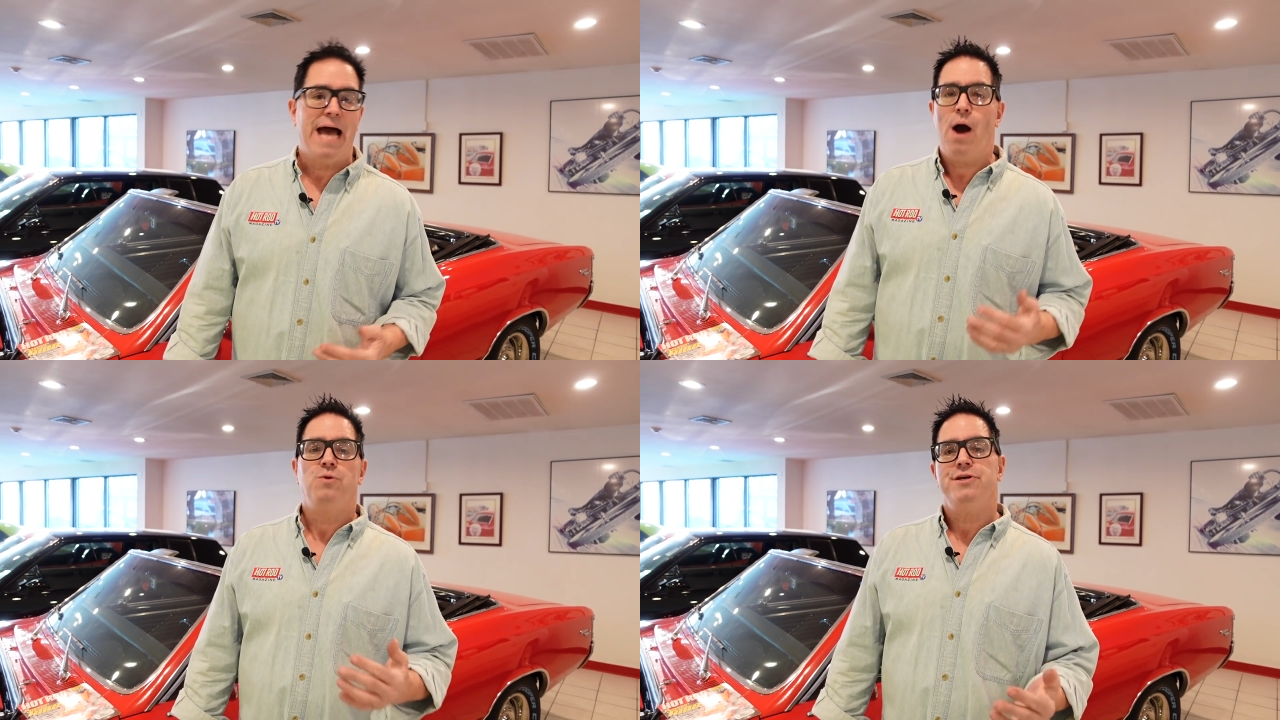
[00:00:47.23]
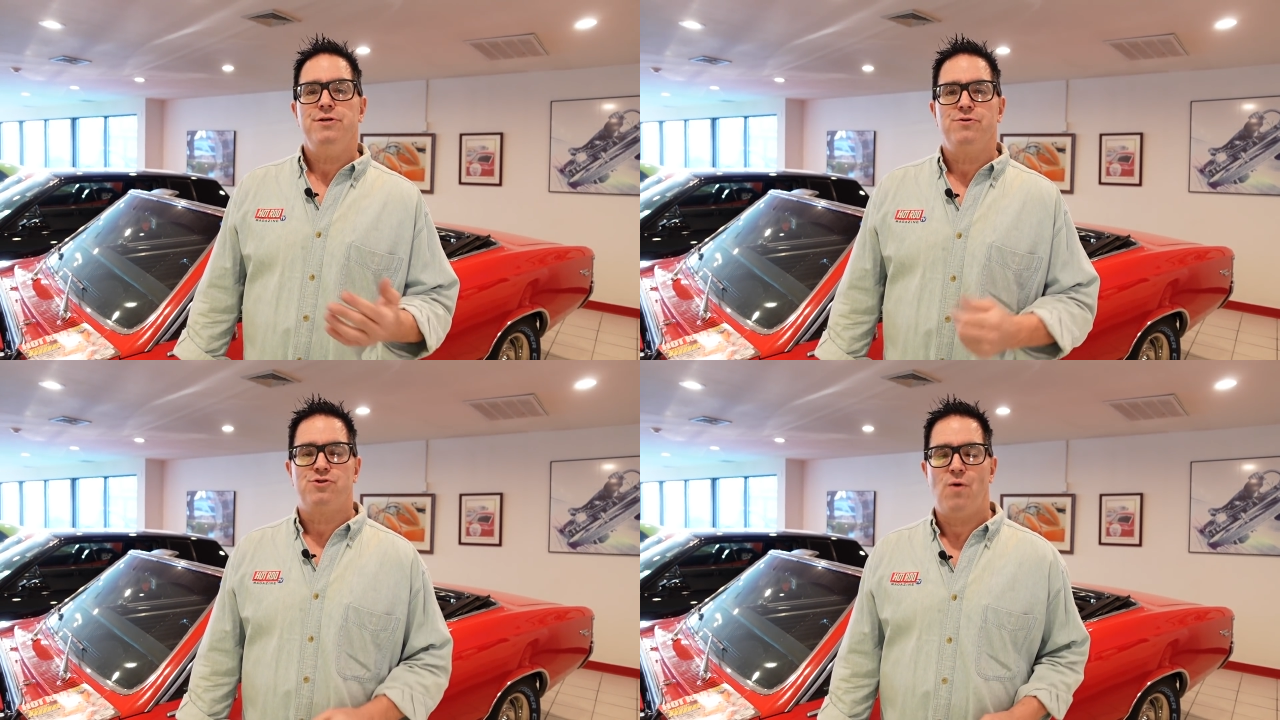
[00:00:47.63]
how to
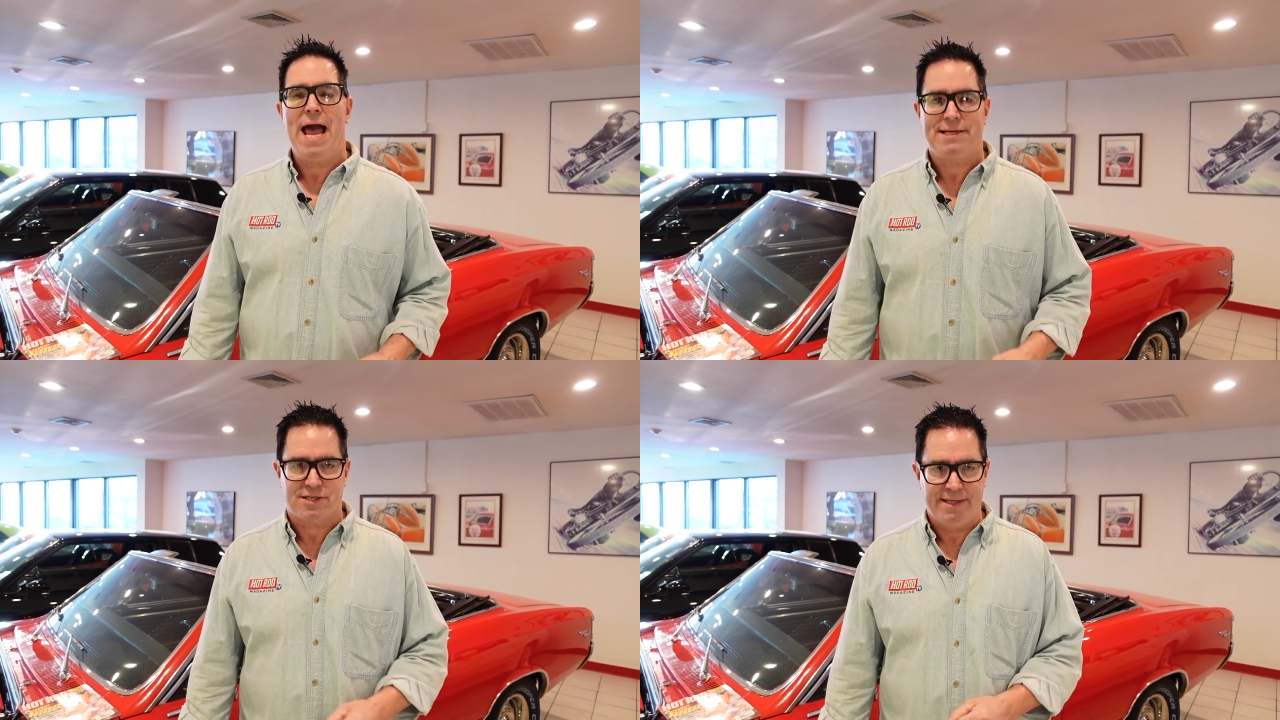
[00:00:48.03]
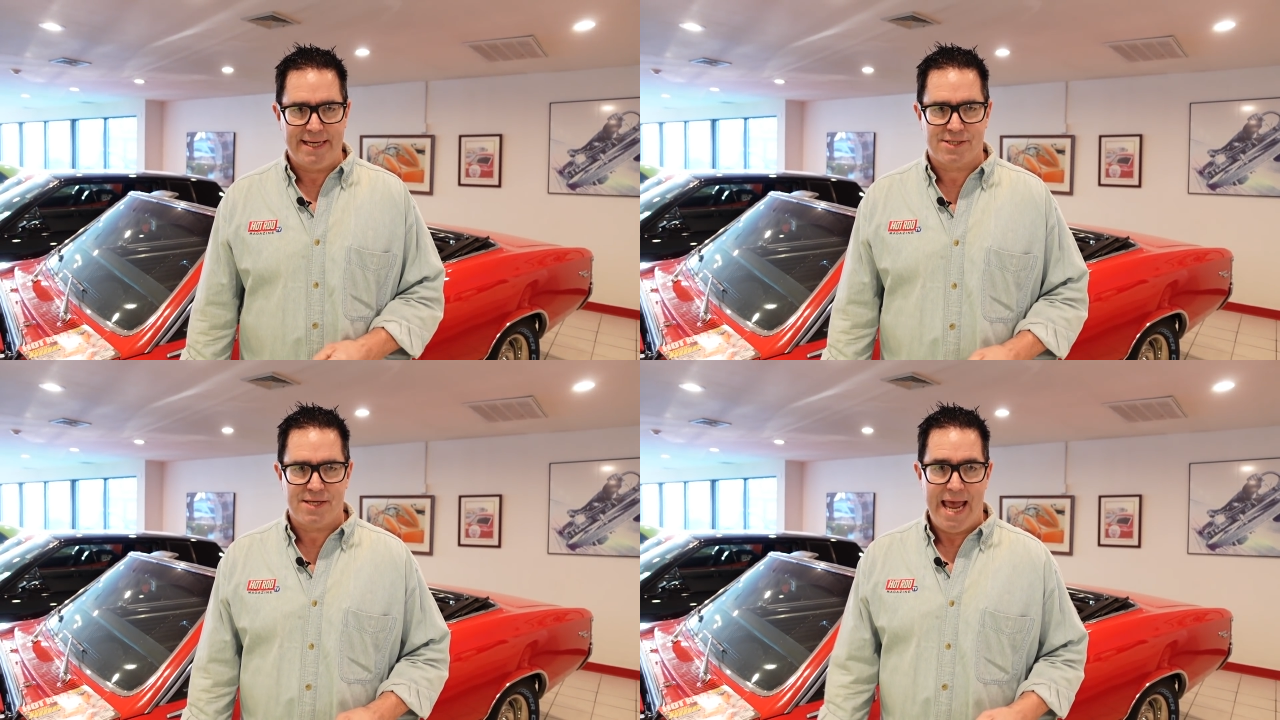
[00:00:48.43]
use drag
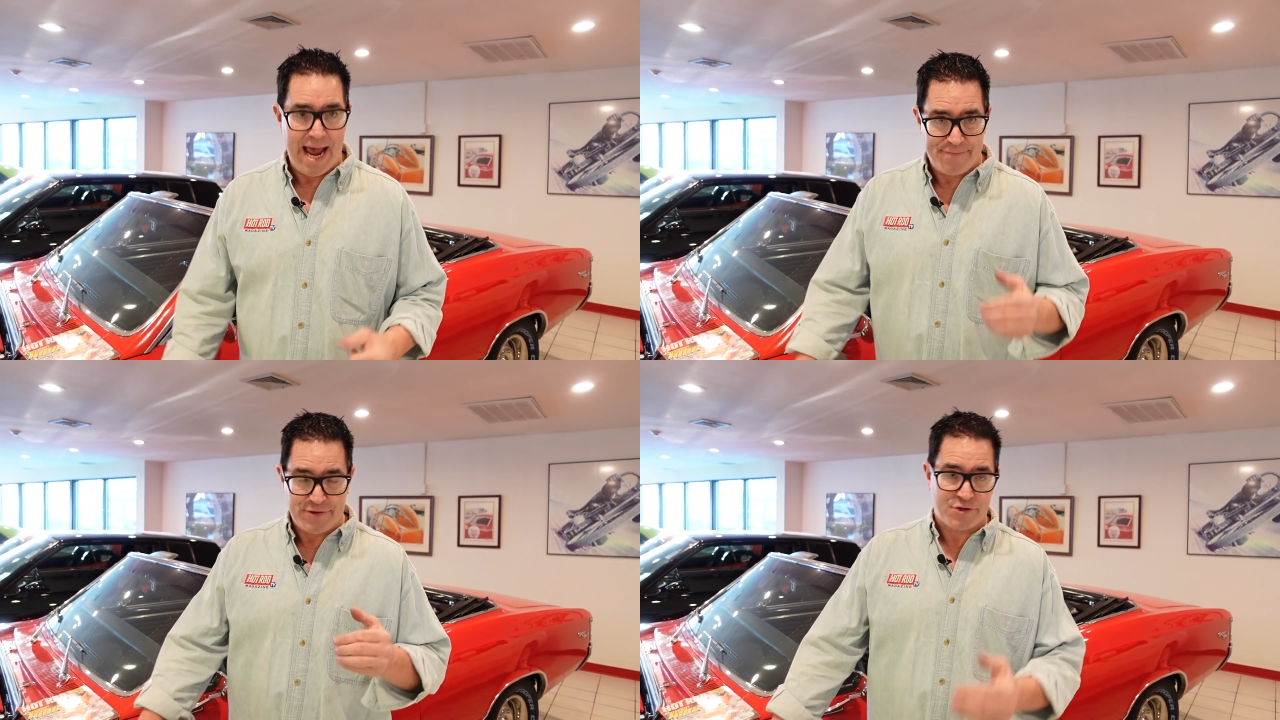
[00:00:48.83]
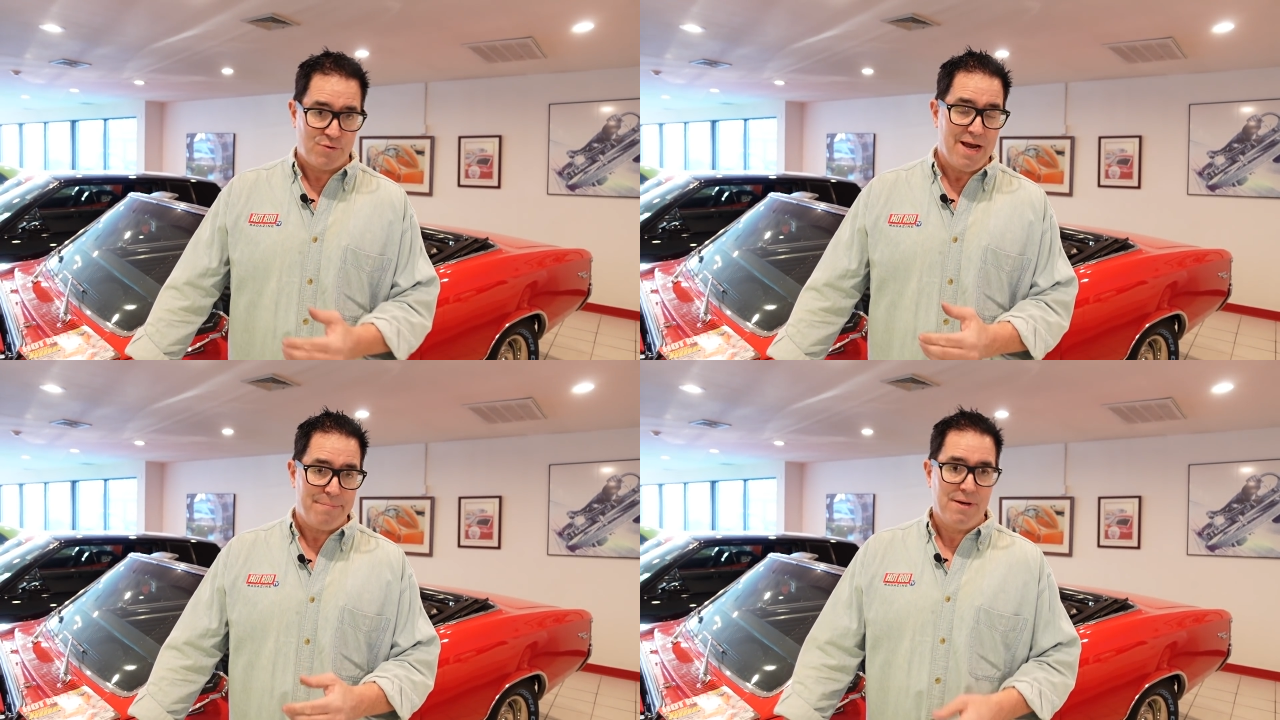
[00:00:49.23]
slicks at the
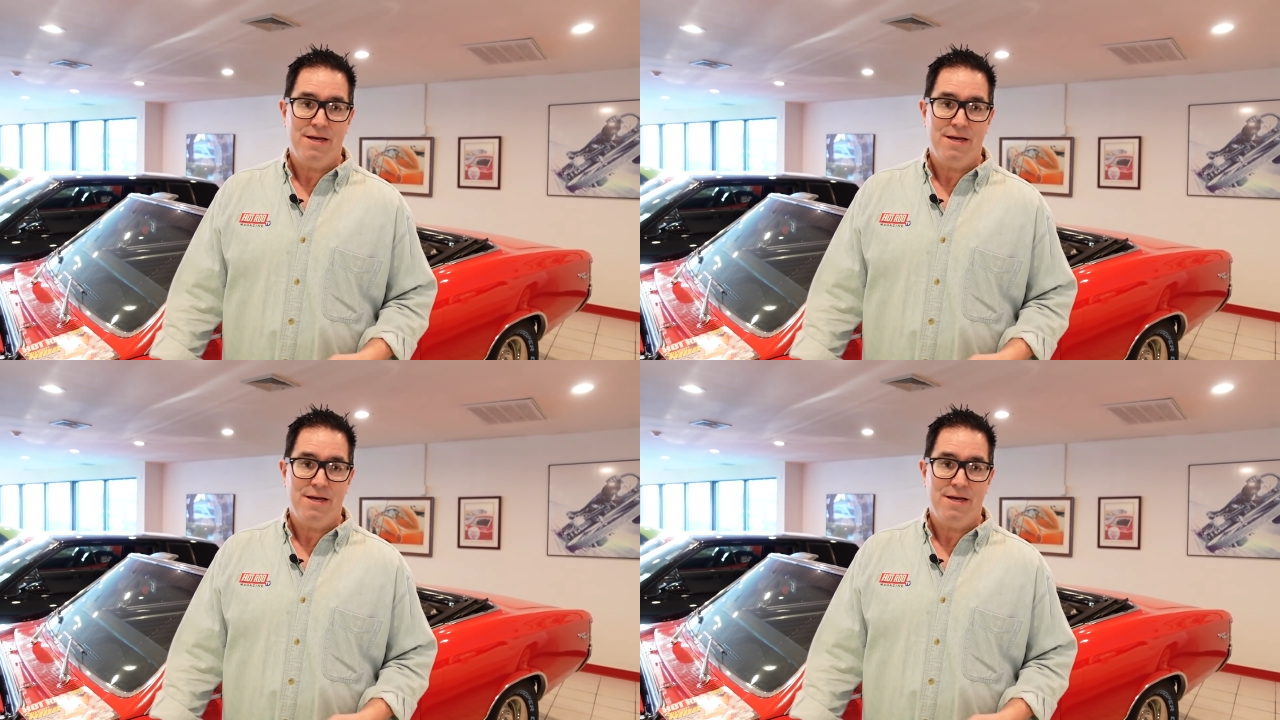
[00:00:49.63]
strip